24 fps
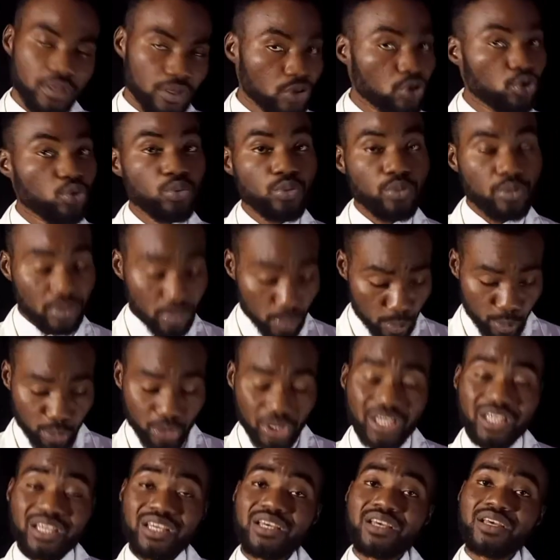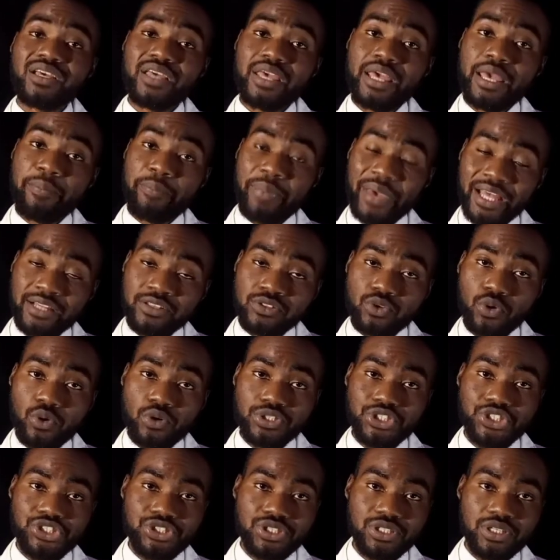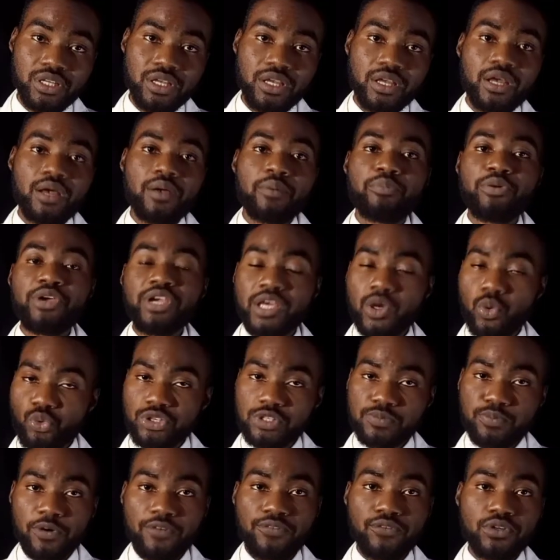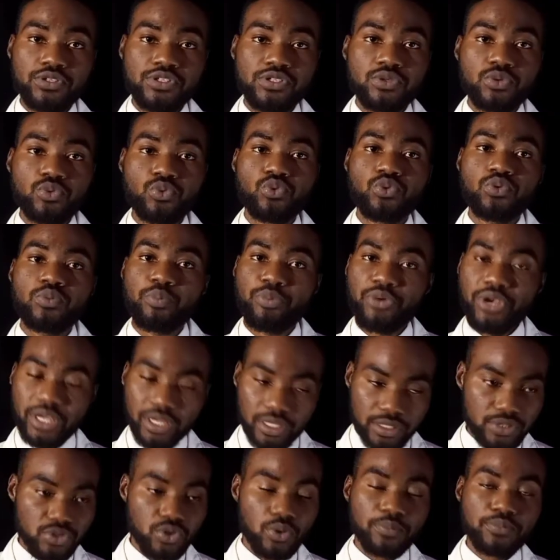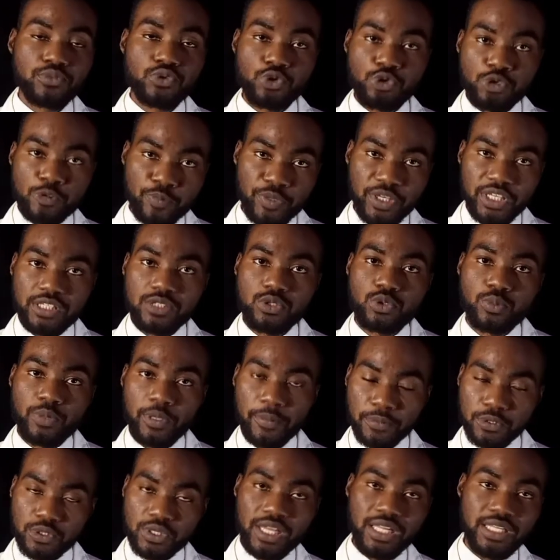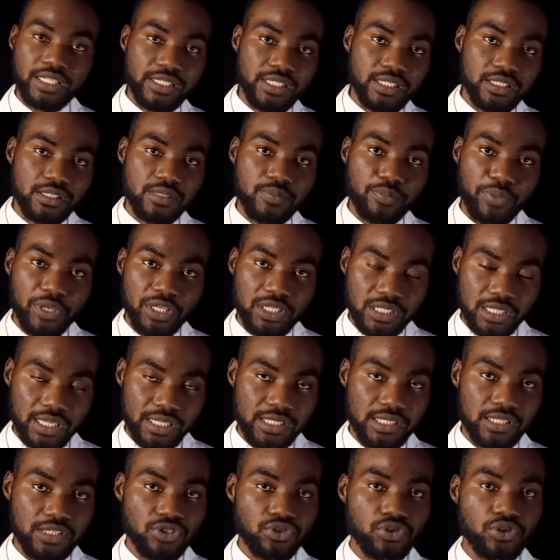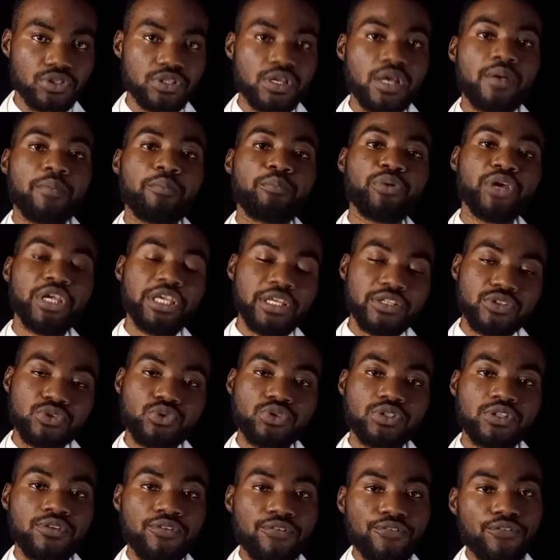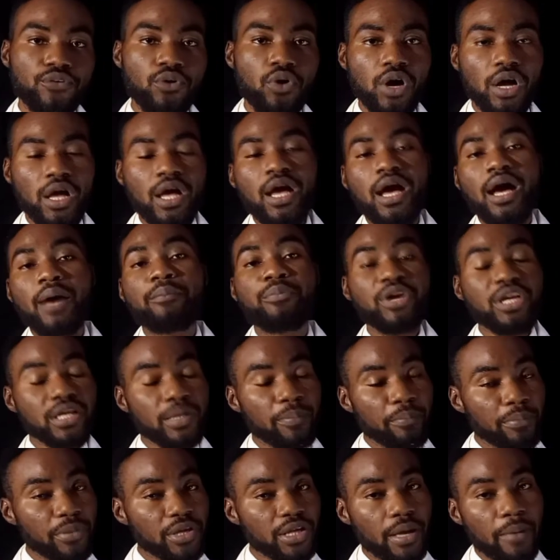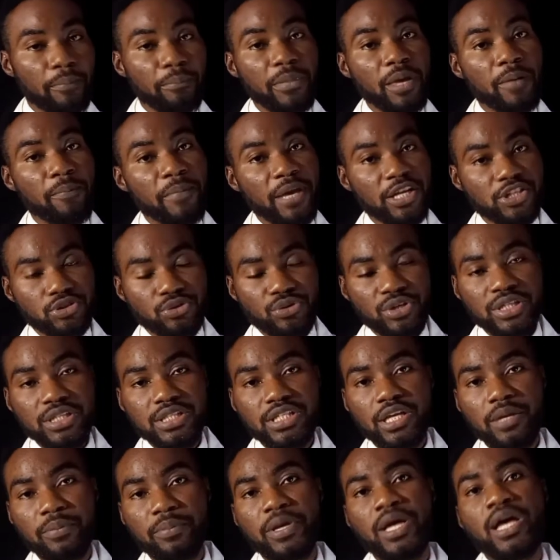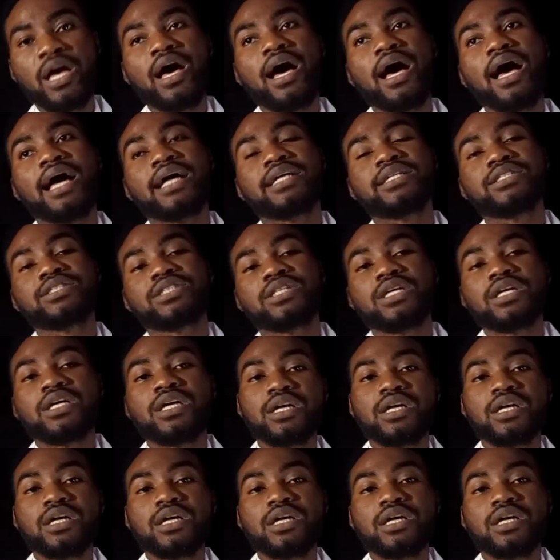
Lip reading: you bring a pen touch, bring a wisp of cotton wool, bring some toothpicks to be able to elicit pain sensation, bring a tuning fork, bring a measuring tape. And